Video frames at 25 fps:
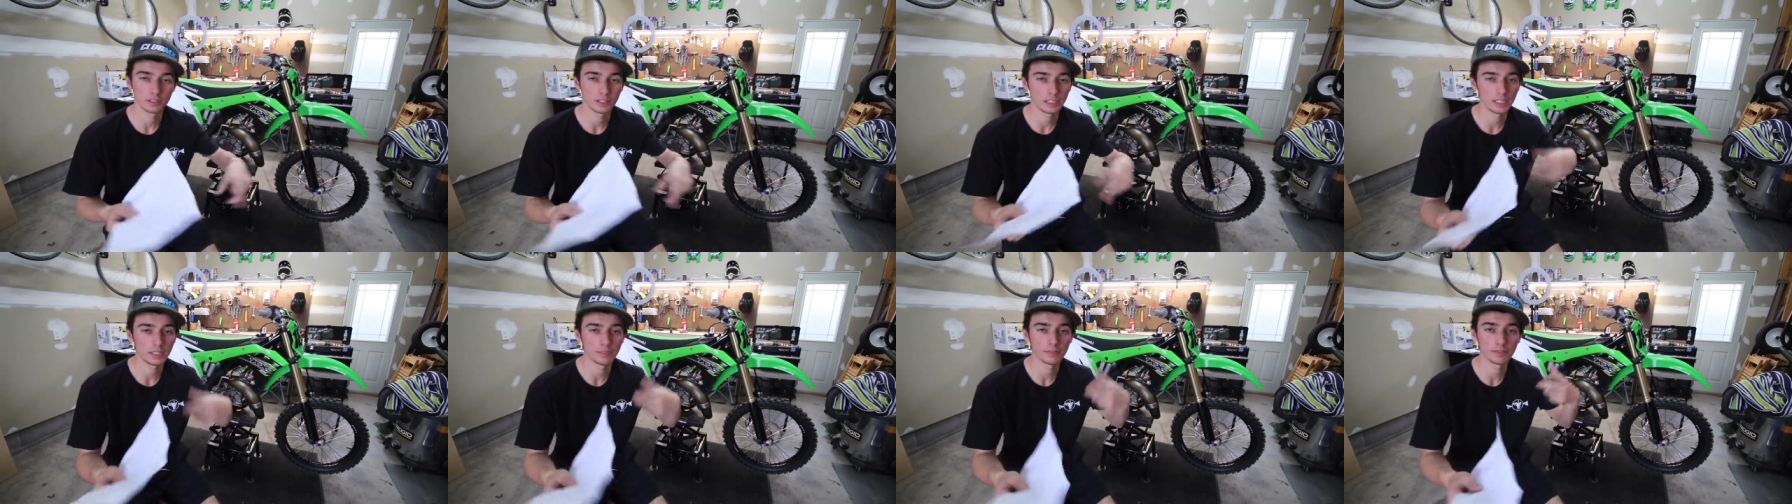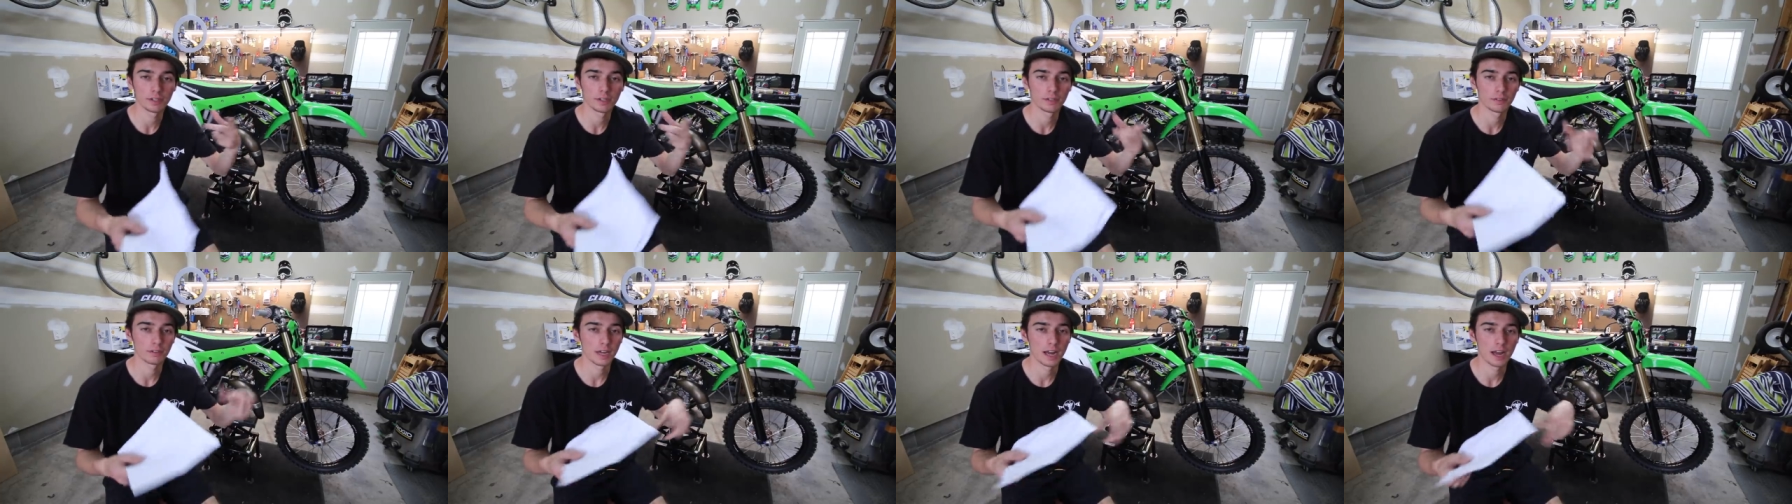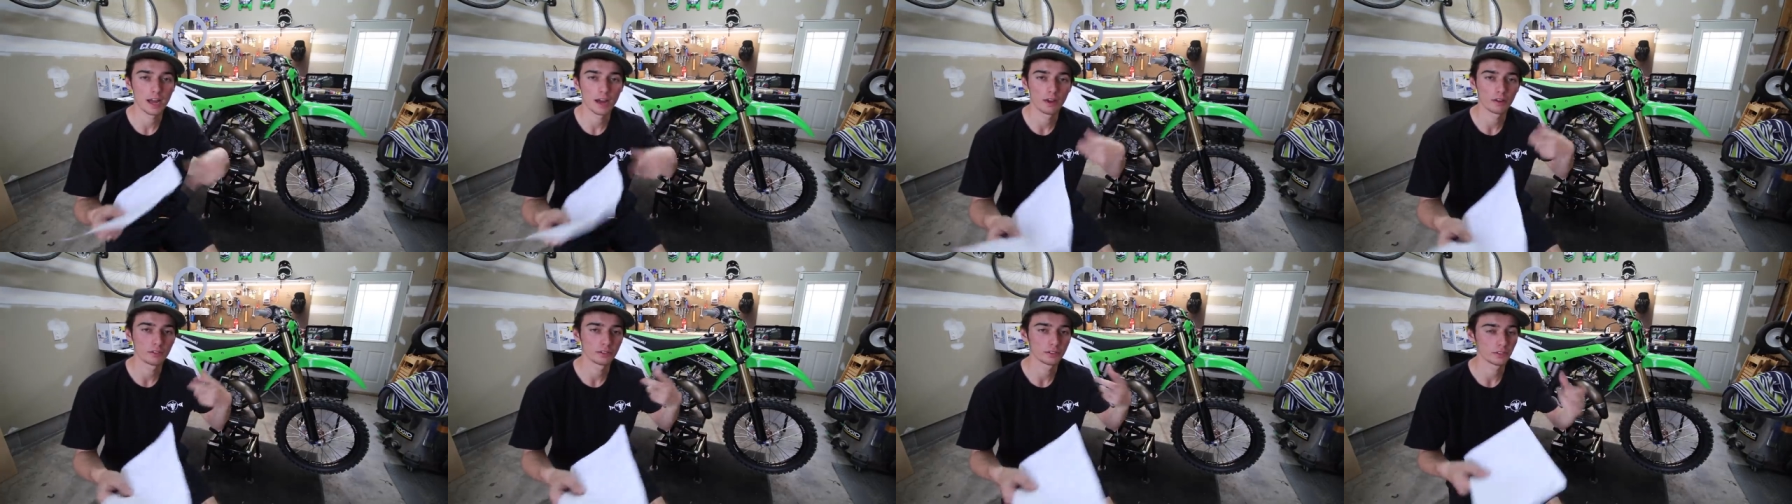even
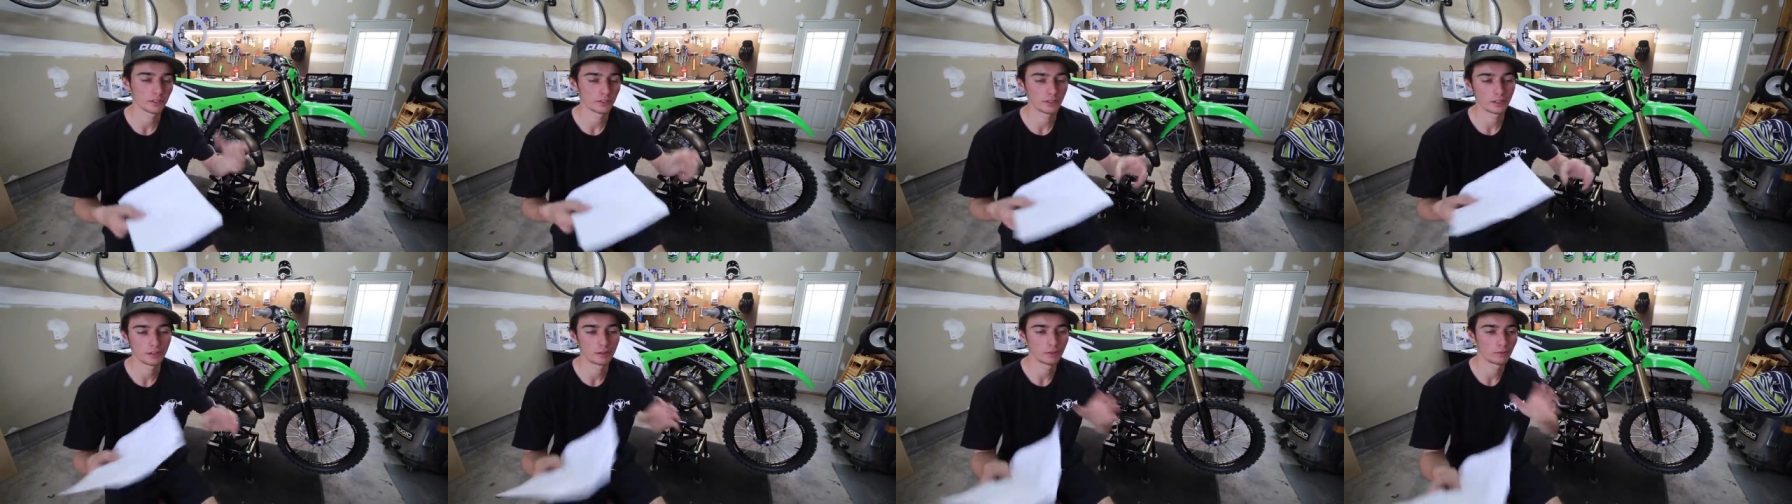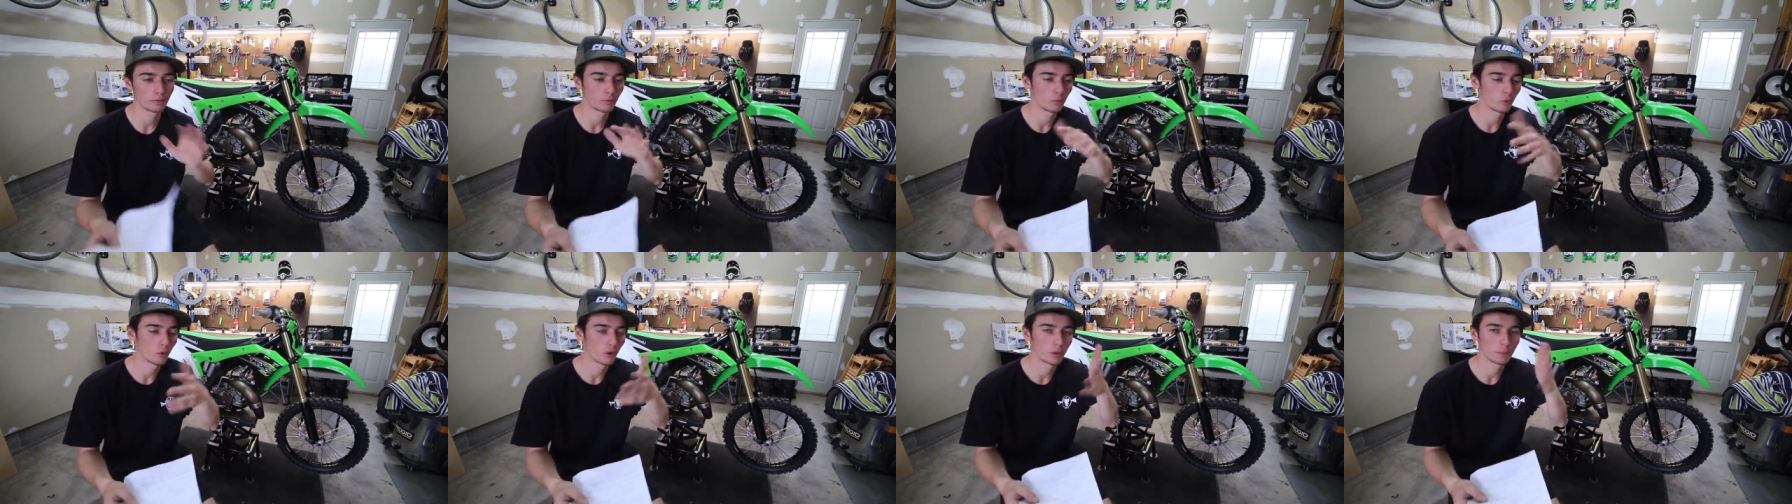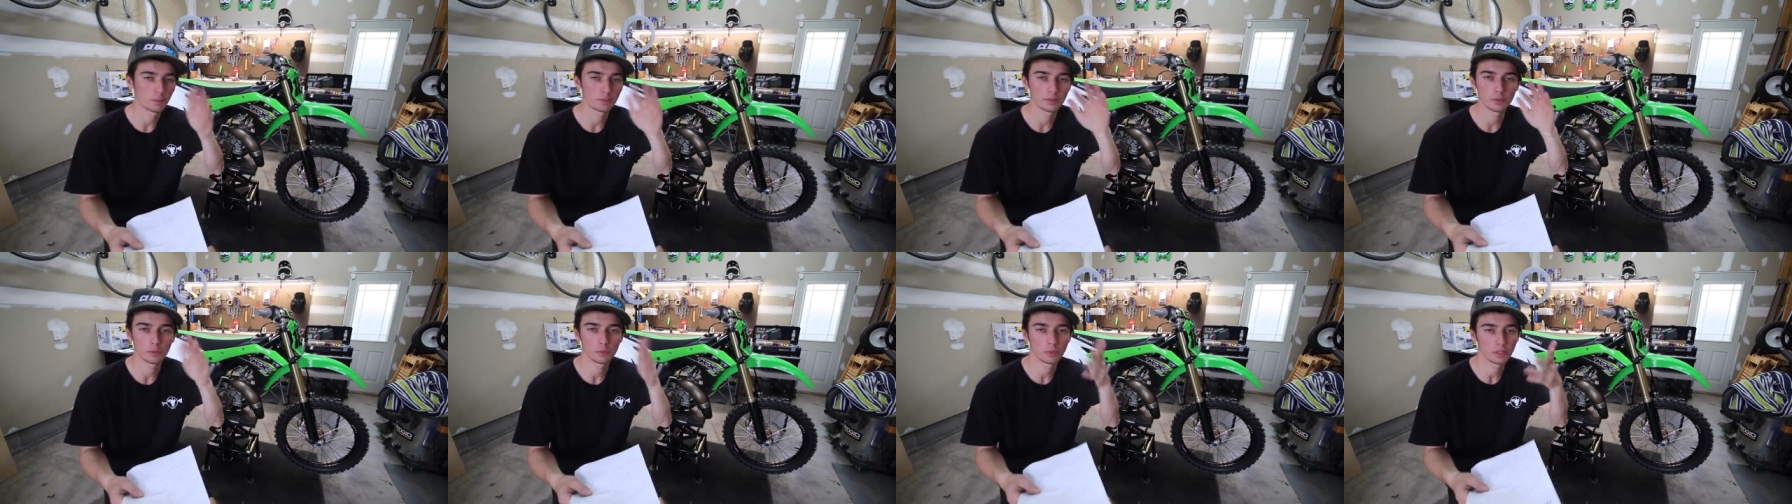around so they don't warp the